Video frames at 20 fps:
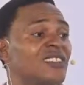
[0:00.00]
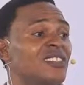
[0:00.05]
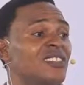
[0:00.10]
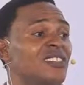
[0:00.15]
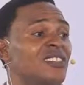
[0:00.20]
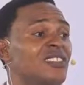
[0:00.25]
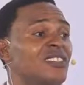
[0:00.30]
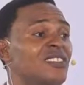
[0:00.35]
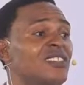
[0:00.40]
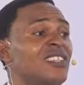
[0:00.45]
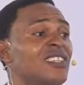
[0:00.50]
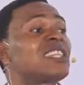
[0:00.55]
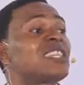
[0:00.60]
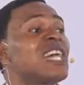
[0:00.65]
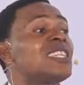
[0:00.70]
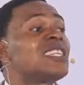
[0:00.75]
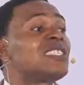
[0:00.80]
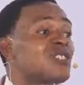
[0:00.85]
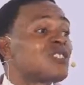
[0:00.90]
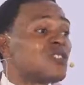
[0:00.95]
The tithe
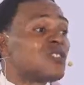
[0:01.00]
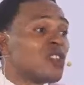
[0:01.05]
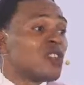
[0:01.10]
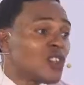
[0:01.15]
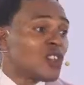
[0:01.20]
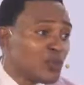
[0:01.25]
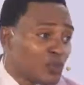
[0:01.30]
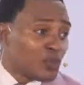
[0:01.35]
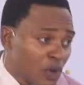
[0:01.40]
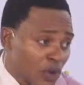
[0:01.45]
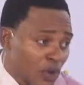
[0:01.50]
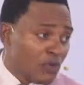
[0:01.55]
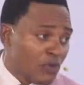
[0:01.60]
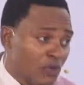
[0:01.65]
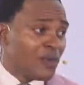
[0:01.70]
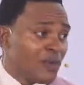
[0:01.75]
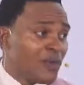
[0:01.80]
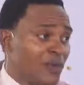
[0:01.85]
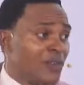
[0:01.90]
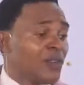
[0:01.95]
is not the problem.
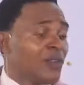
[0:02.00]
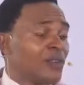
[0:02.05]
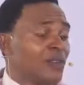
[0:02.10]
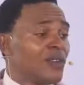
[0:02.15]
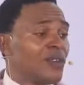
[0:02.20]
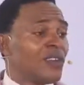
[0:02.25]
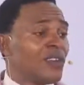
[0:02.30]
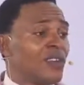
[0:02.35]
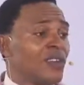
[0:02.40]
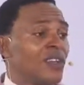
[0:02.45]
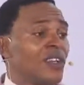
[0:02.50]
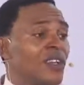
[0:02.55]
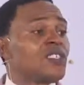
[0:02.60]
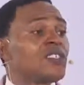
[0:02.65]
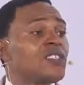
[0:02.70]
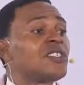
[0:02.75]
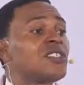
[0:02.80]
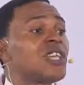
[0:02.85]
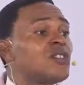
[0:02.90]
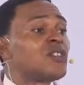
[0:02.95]
It's
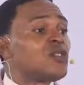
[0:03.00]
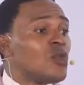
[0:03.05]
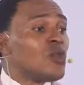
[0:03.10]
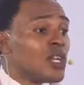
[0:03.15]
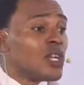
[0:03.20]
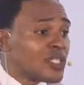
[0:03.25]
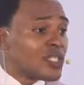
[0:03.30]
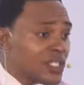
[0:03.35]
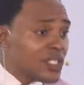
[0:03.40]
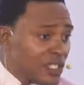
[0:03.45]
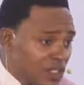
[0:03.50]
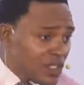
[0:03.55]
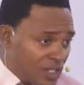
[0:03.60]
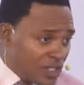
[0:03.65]
that you are stingy.